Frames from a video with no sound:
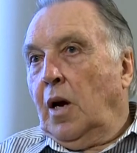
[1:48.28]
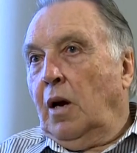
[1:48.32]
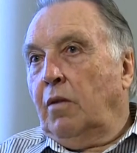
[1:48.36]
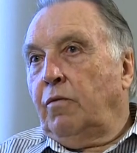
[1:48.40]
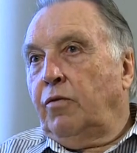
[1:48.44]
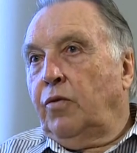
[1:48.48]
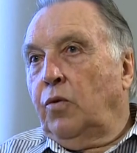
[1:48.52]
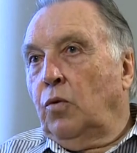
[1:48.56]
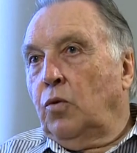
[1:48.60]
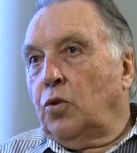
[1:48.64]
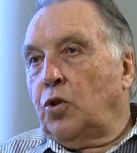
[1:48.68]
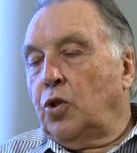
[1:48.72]

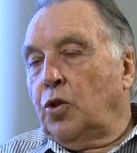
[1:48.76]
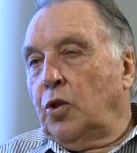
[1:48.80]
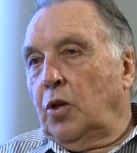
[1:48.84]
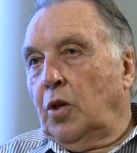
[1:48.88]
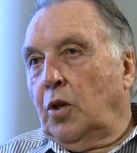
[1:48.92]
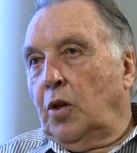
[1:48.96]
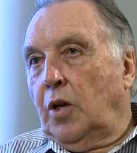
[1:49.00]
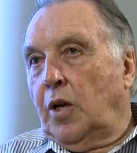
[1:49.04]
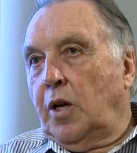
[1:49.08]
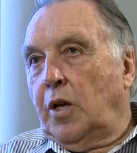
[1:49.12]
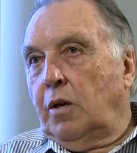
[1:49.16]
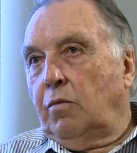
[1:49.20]

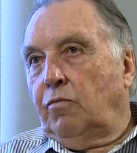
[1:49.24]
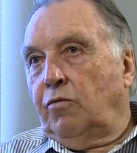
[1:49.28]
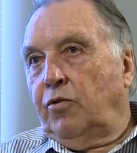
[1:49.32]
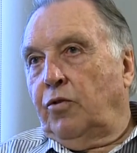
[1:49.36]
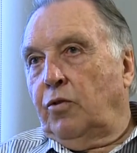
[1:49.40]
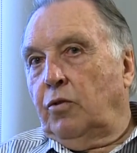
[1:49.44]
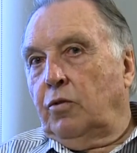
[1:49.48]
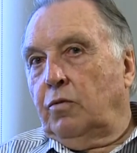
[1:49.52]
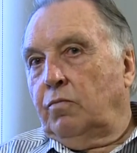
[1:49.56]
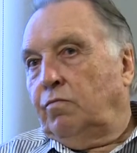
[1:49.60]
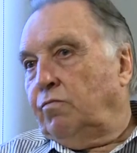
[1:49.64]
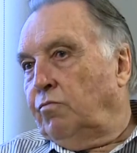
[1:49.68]
Unfortunately,
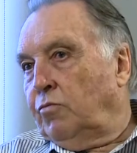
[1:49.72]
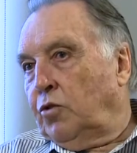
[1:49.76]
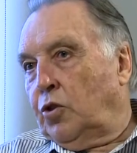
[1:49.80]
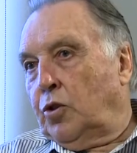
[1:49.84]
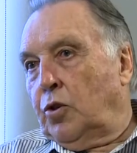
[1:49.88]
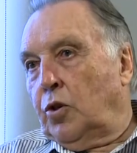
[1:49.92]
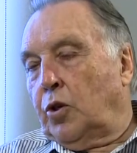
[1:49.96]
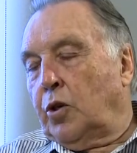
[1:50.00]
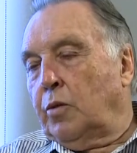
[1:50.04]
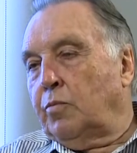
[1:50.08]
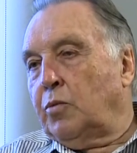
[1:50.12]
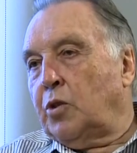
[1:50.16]
through
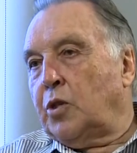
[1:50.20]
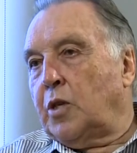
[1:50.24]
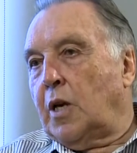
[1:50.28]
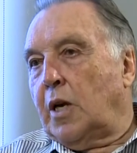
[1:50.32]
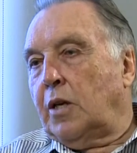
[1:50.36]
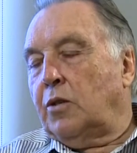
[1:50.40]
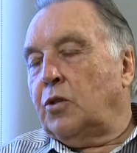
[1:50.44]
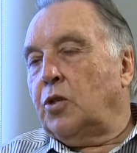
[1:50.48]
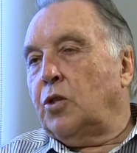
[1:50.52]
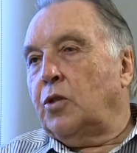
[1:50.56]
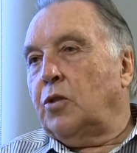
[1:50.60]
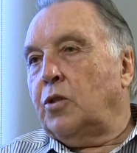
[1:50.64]

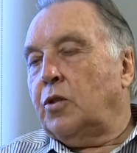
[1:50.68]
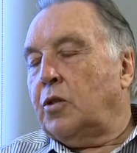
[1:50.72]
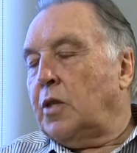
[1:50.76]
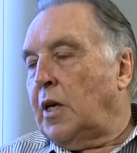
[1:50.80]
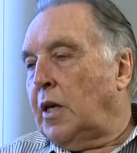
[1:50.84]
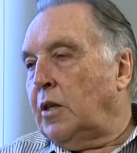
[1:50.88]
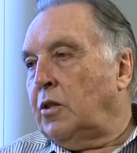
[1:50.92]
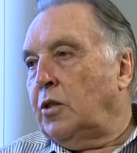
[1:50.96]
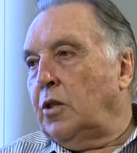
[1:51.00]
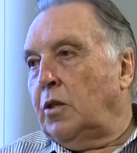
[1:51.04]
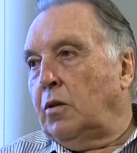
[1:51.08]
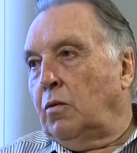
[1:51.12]
circumstances,
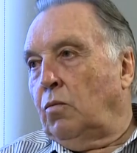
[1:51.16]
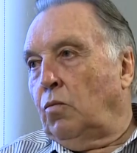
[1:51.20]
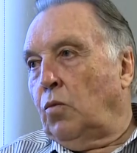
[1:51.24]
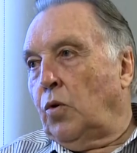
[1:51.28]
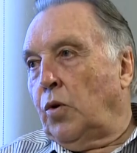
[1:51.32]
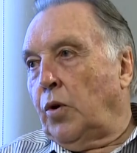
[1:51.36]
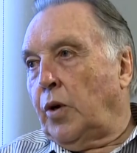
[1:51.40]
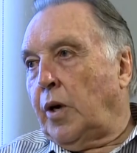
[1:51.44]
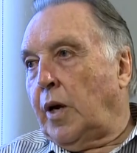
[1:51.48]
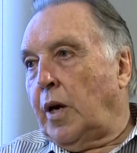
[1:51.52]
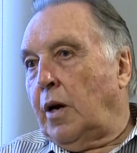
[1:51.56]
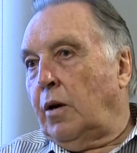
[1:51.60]
that
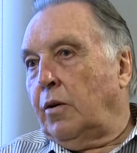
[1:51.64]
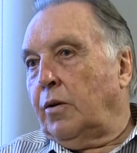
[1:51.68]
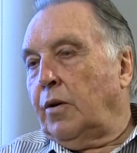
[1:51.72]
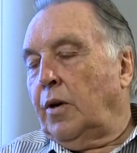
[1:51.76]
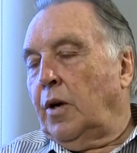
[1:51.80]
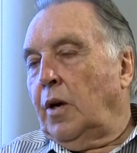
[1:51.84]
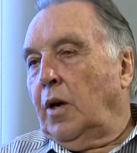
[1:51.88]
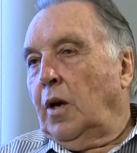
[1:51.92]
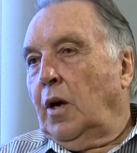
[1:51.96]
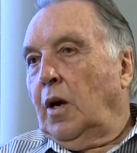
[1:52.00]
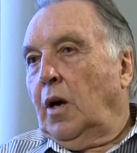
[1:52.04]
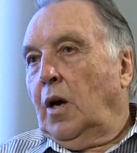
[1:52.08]
didn't work out.